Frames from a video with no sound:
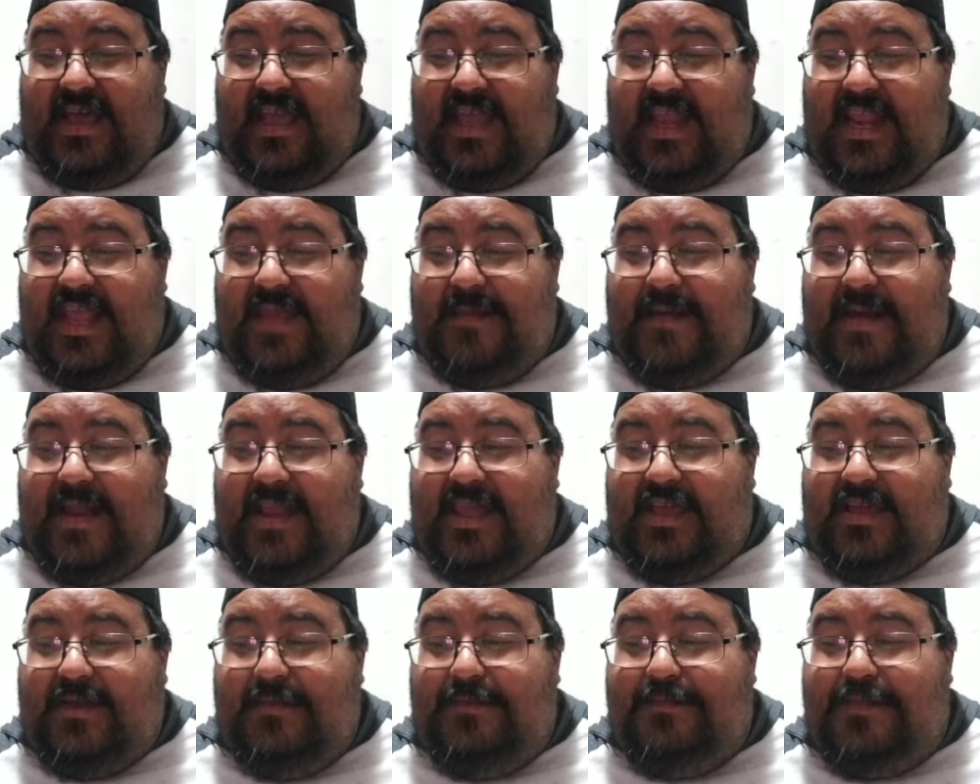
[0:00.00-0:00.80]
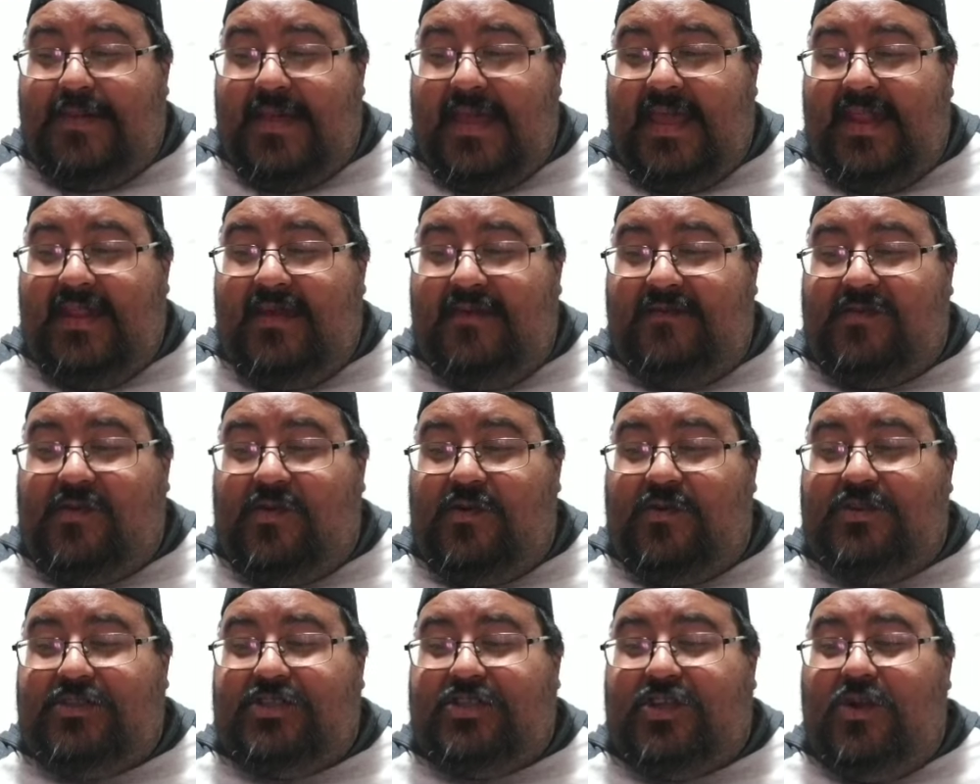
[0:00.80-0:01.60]
Anybody could pin, of
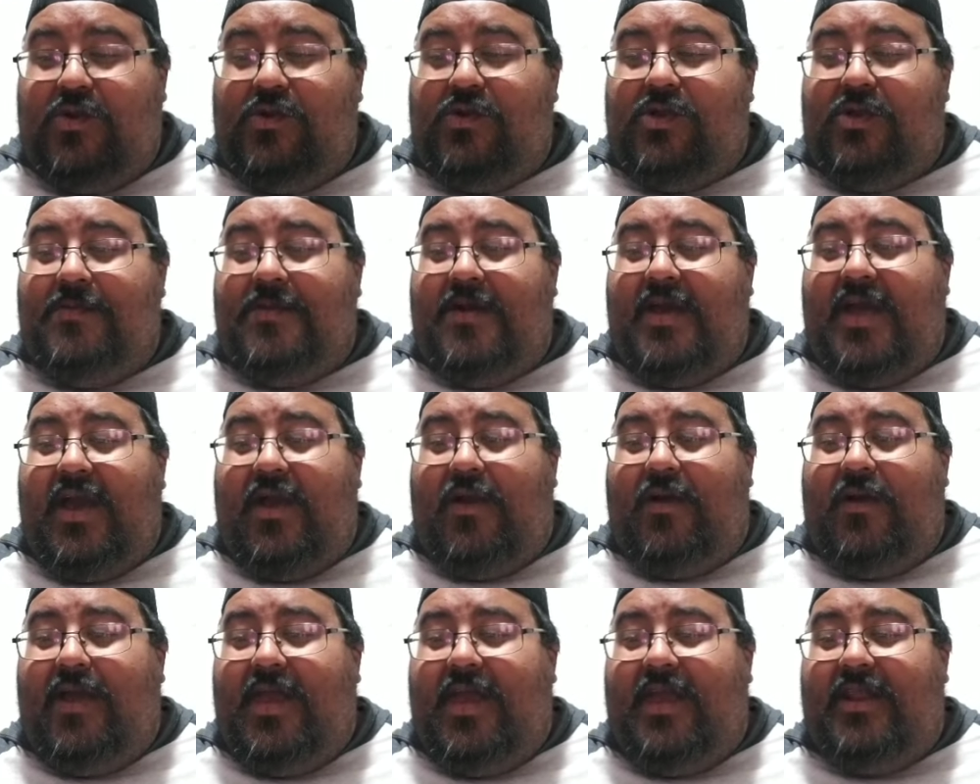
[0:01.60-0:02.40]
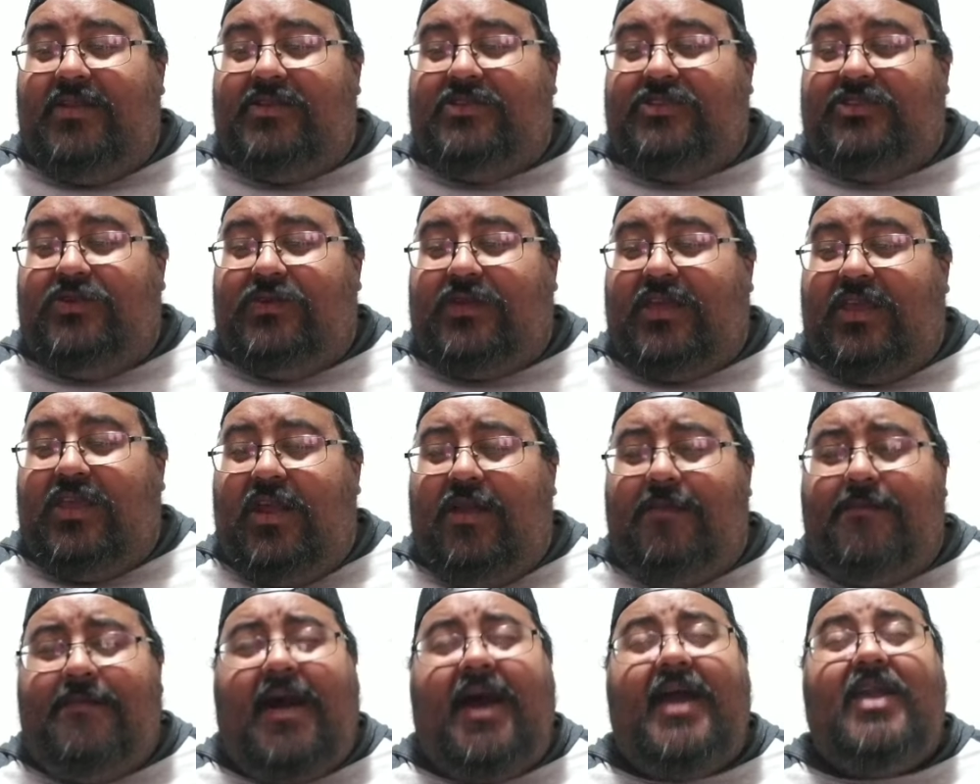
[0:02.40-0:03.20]
course, Koguma and Azuki
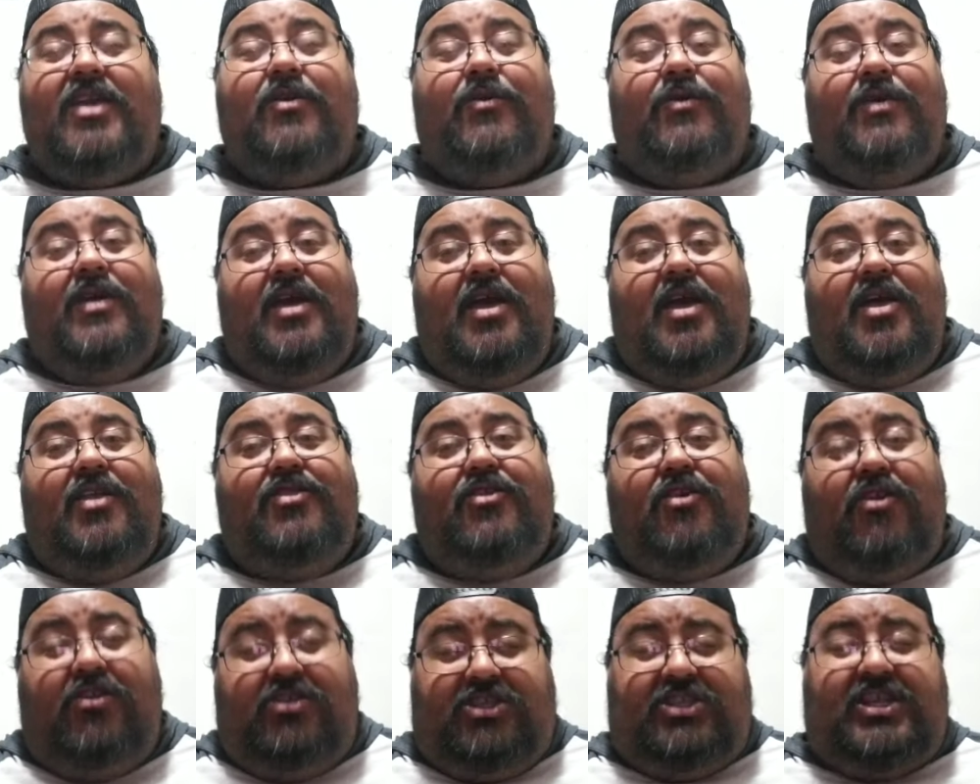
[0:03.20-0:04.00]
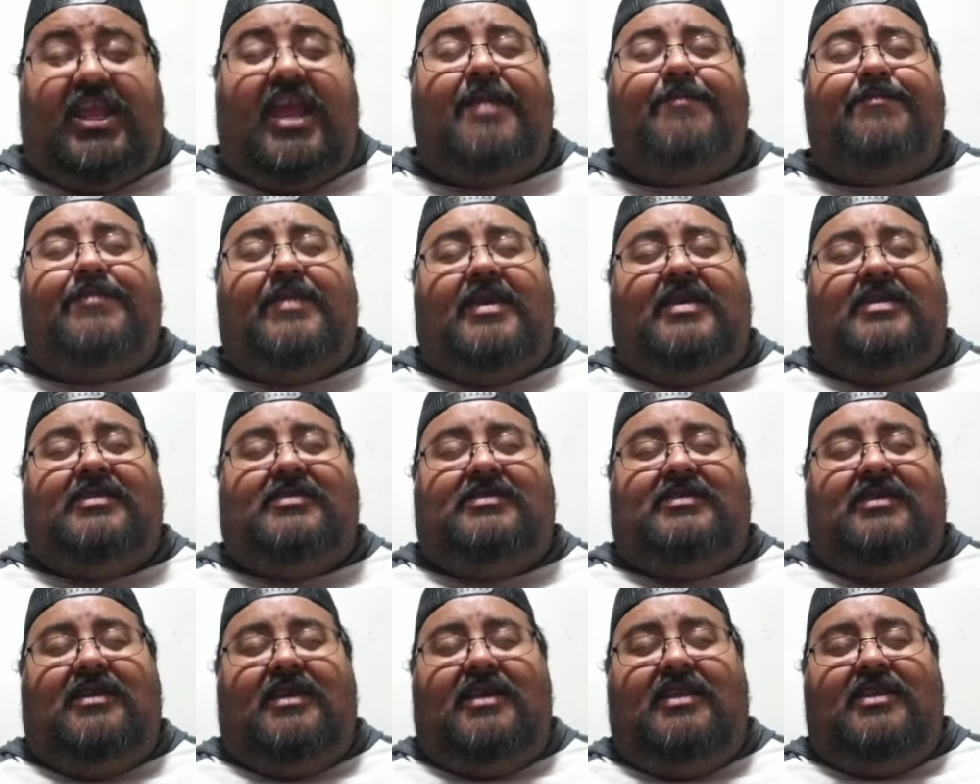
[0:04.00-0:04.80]
or Mayu. They're
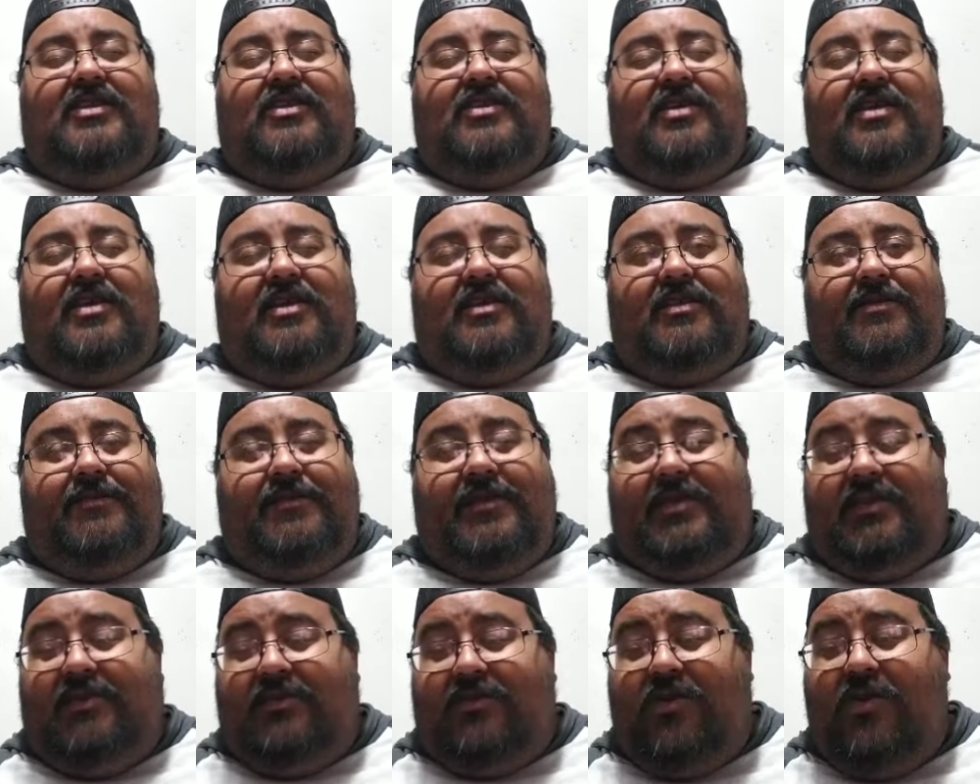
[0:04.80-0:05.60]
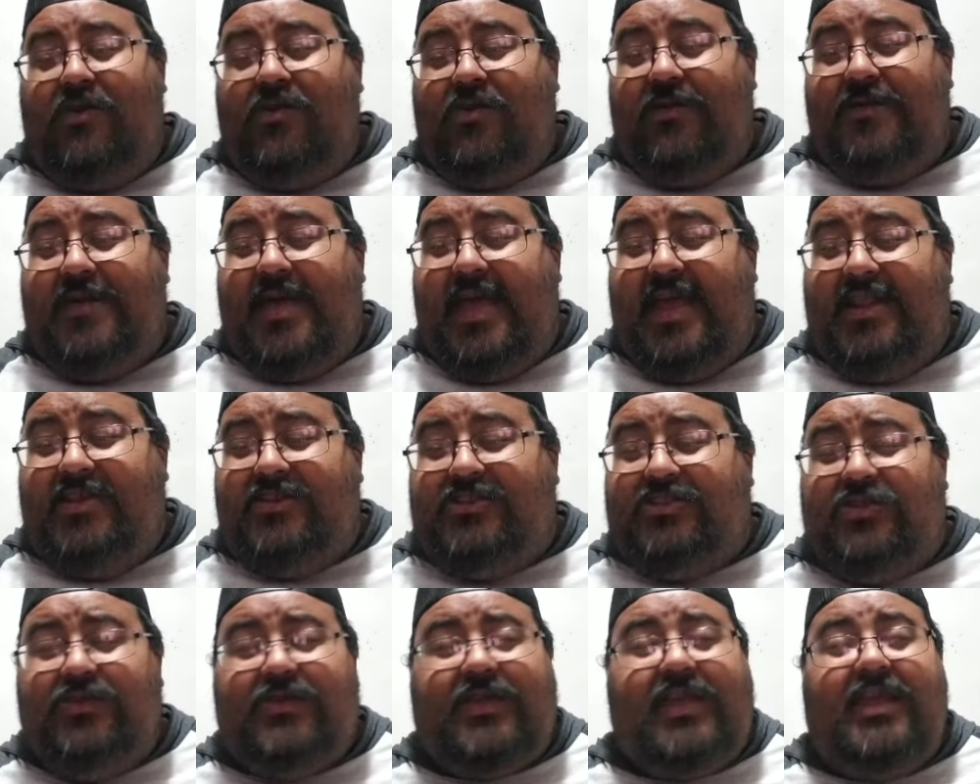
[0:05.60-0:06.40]
champions. And, and I mean, Koguma and
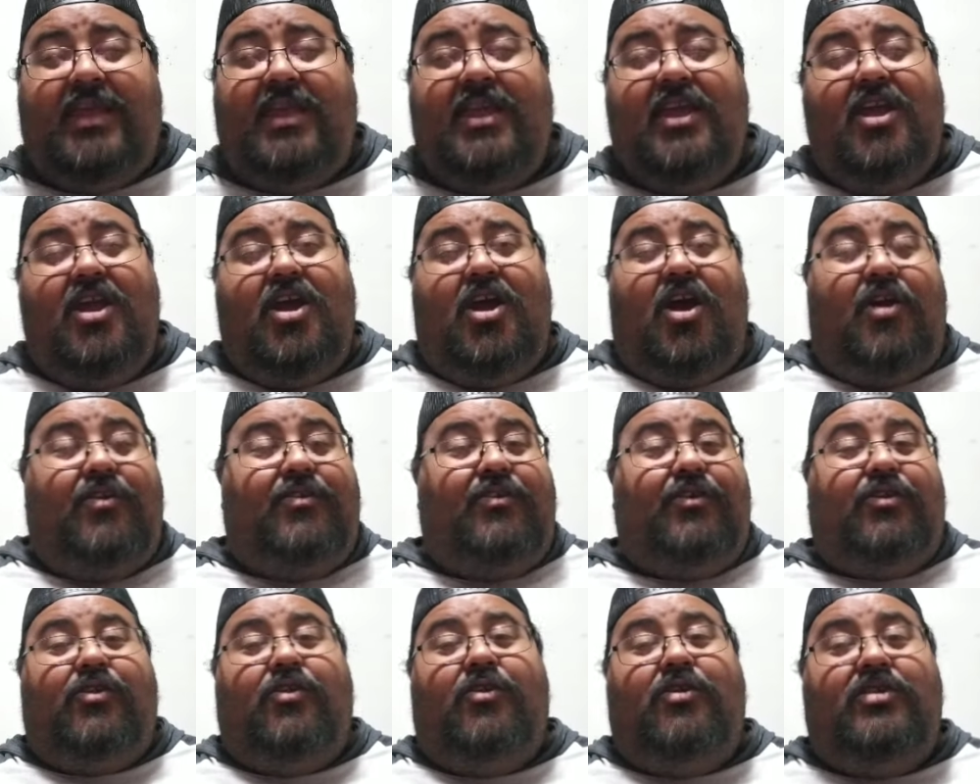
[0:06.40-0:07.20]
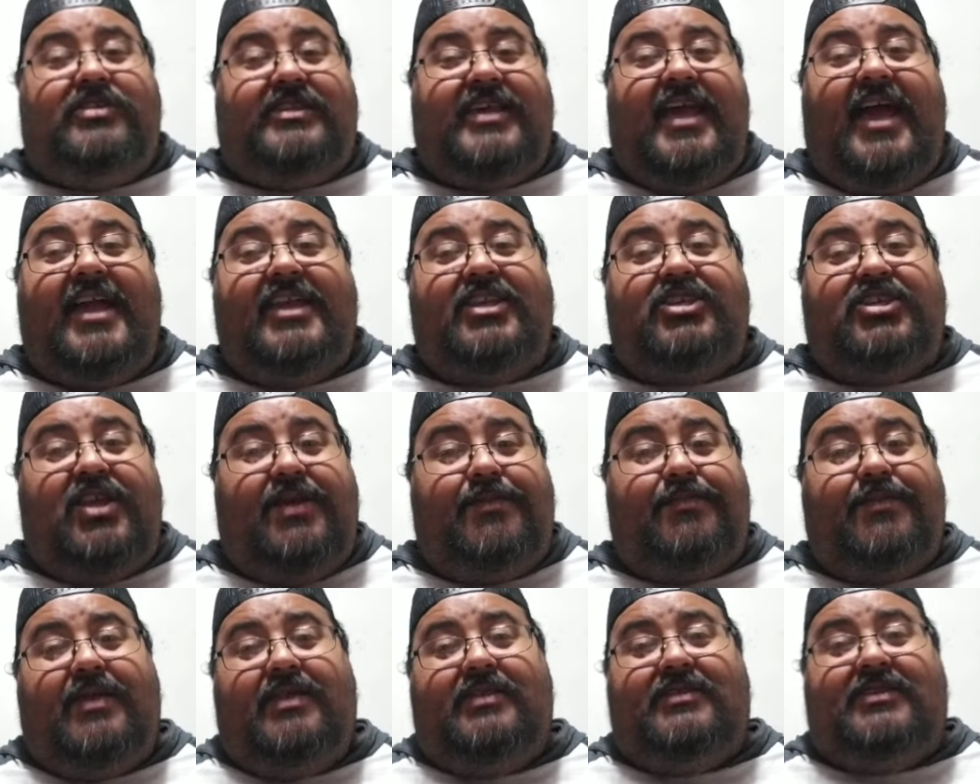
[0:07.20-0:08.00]
Azuki are the current tag
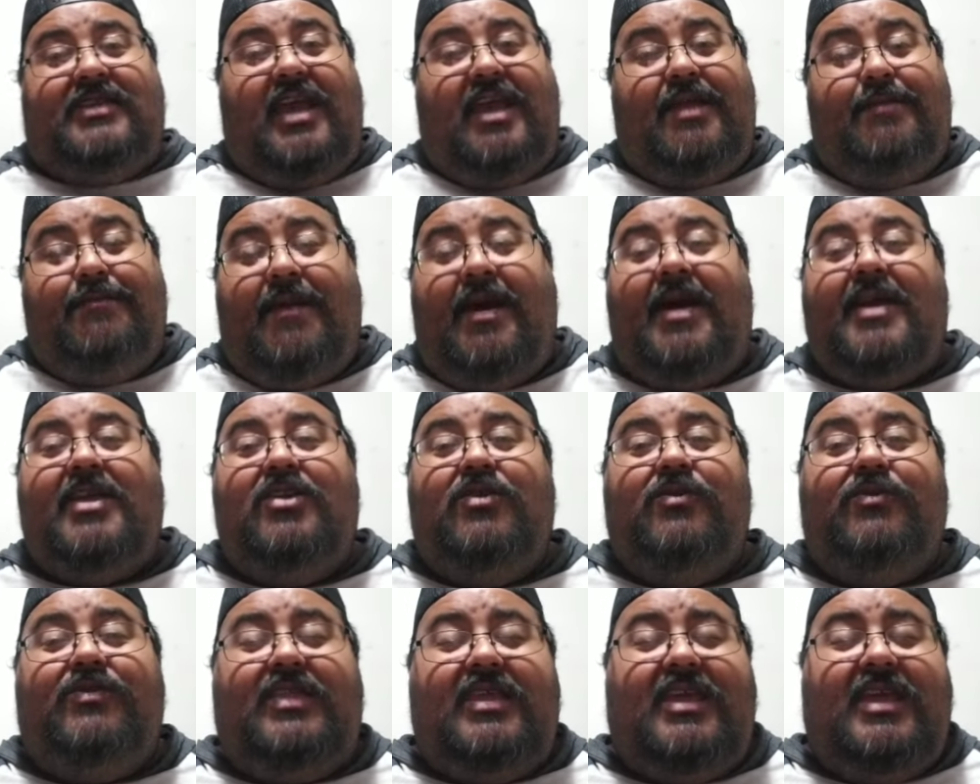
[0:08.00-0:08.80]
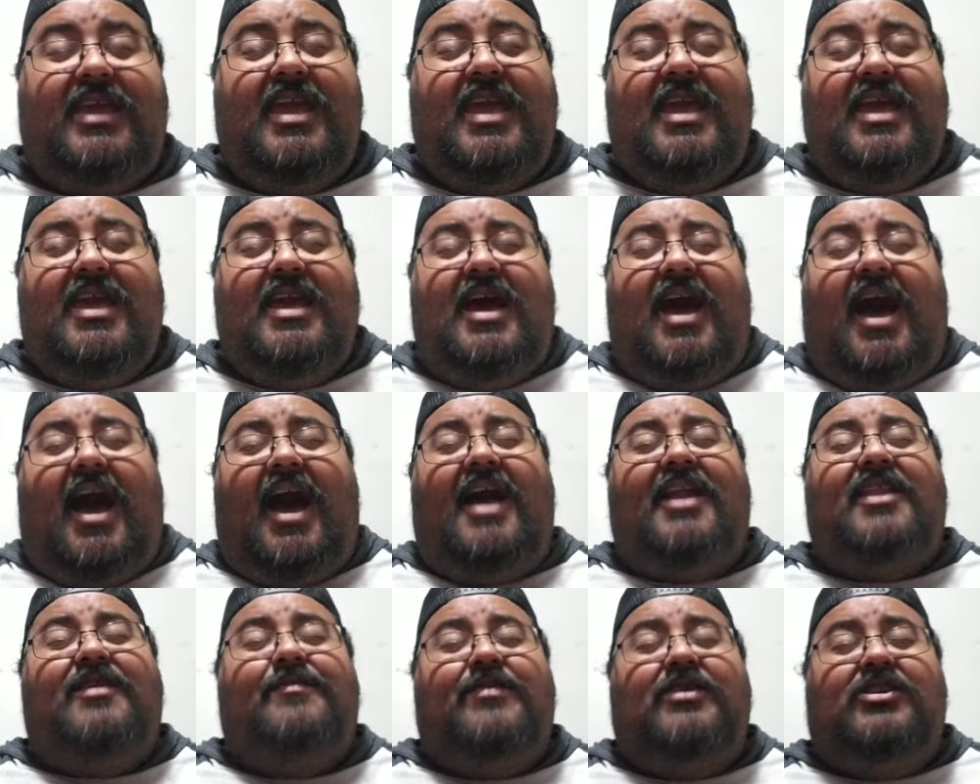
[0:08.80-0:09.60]
champions, and Mayu, the
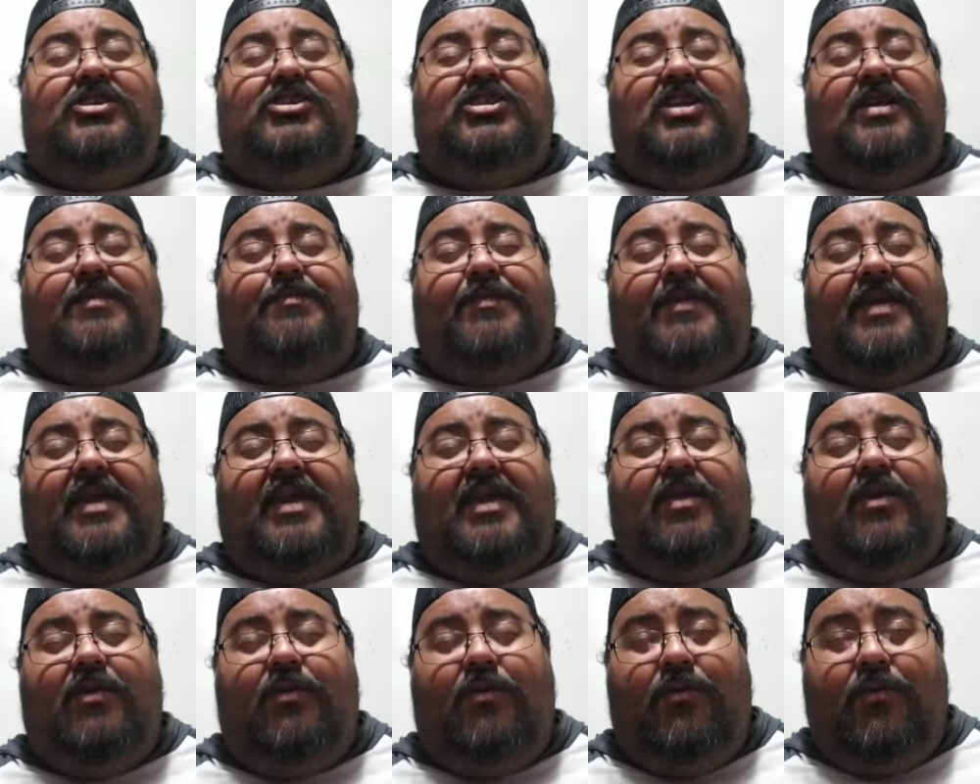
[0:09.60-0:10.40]
IWGP